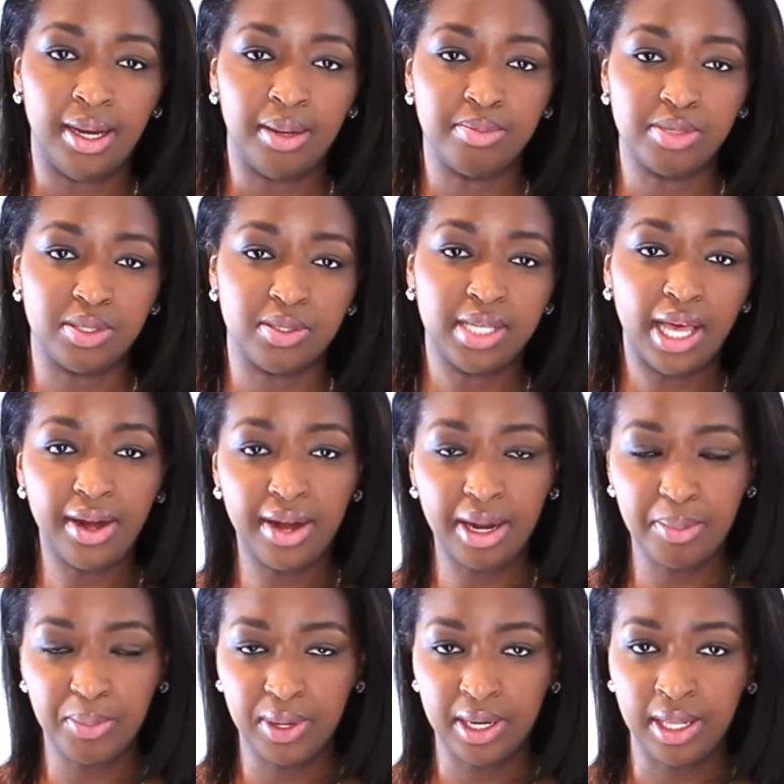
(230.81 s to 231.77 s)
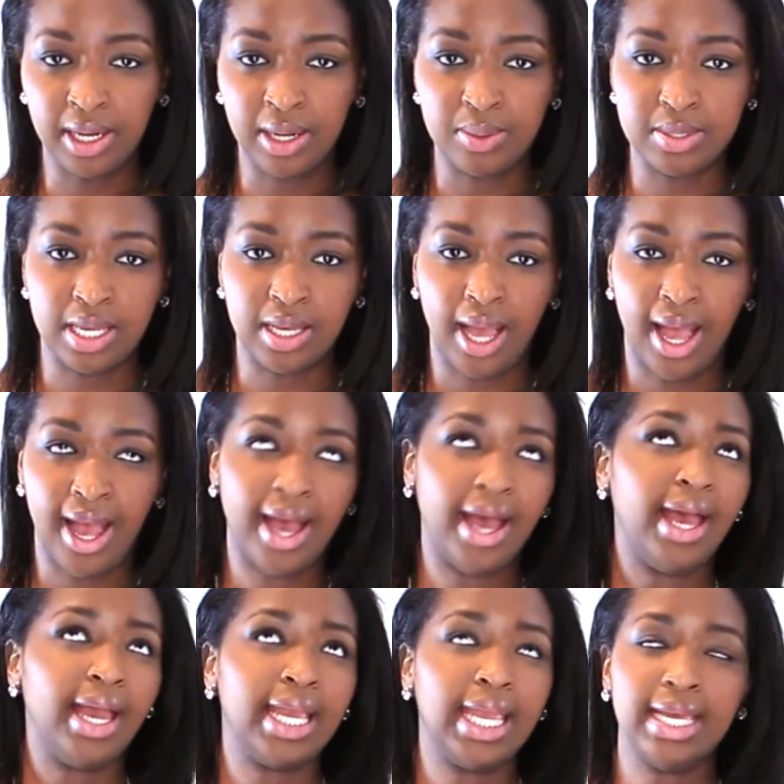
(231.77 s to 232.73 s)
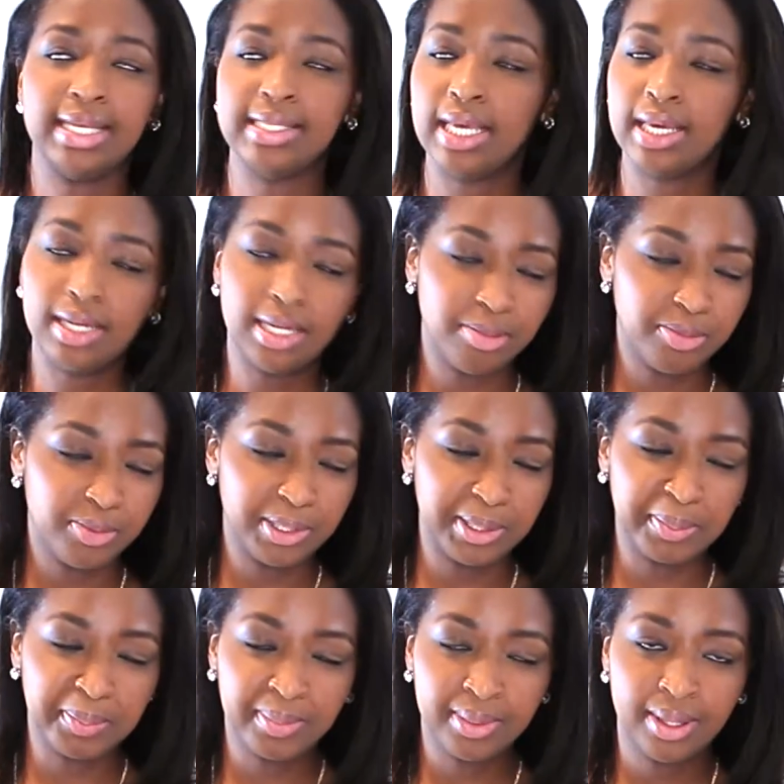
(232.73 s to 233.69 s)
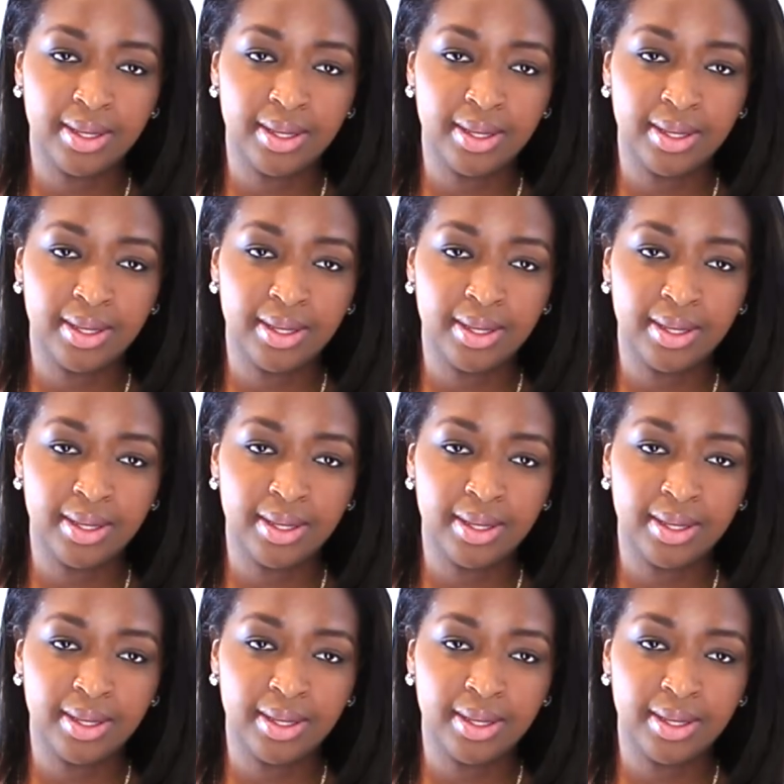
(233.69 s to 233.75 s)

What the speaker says: So Saturday morning, I was like, I can't take it anymore.